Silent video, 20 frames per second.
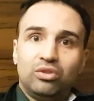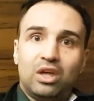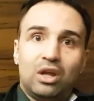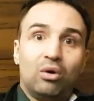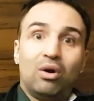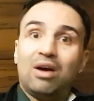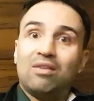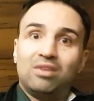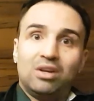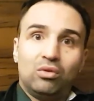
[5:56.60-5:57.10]
do. They
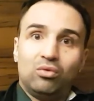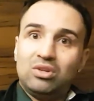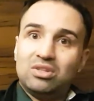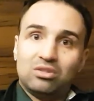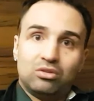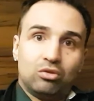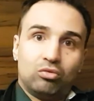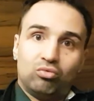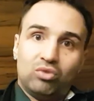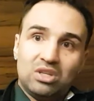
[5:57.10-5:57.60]
don't have any
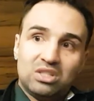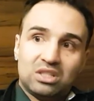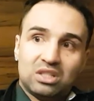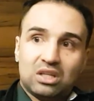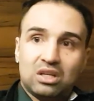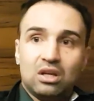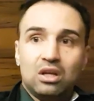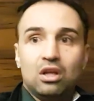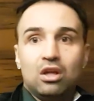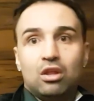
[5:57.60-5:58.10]
reason to
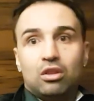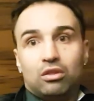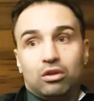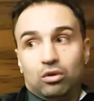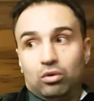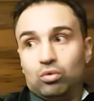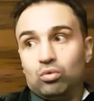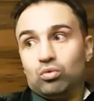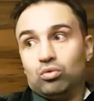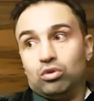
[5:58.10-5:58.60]
risk.
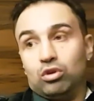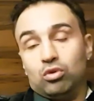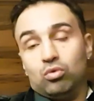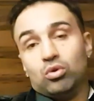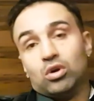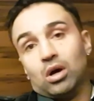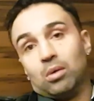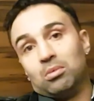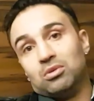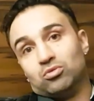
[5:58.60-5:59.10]
The
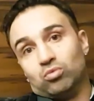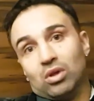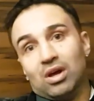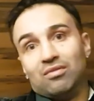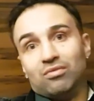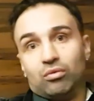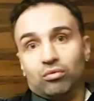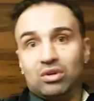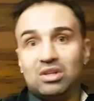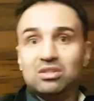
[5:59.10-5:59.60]
newcomers will
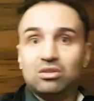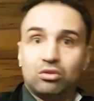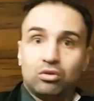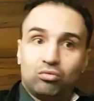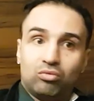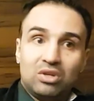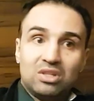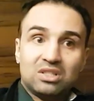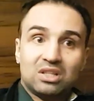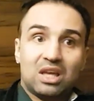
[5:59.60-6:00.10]
have the reason to
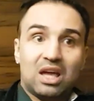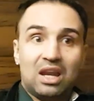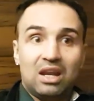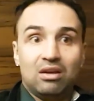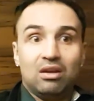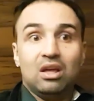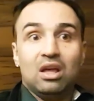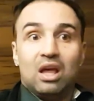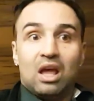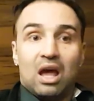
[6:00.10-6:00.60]
risk.
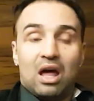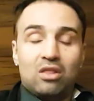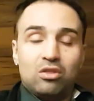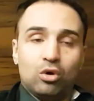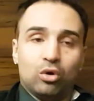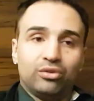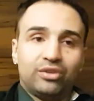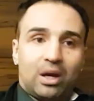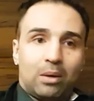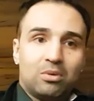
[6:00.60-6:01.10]
And the
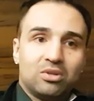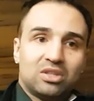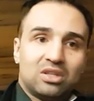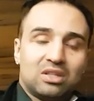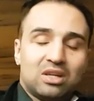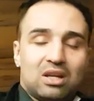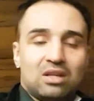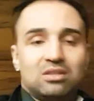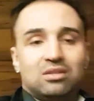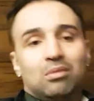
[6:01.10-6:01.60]
old timers can
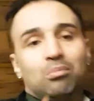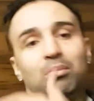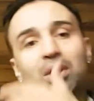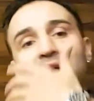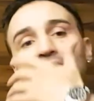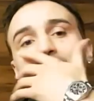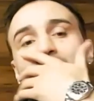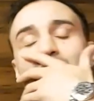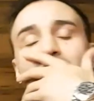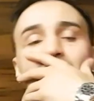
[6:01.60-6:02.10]
kind of sit
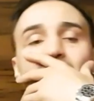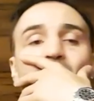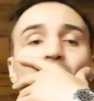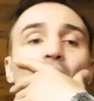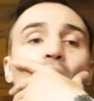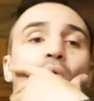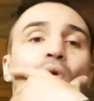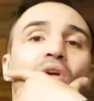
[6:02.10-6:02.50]
back and see what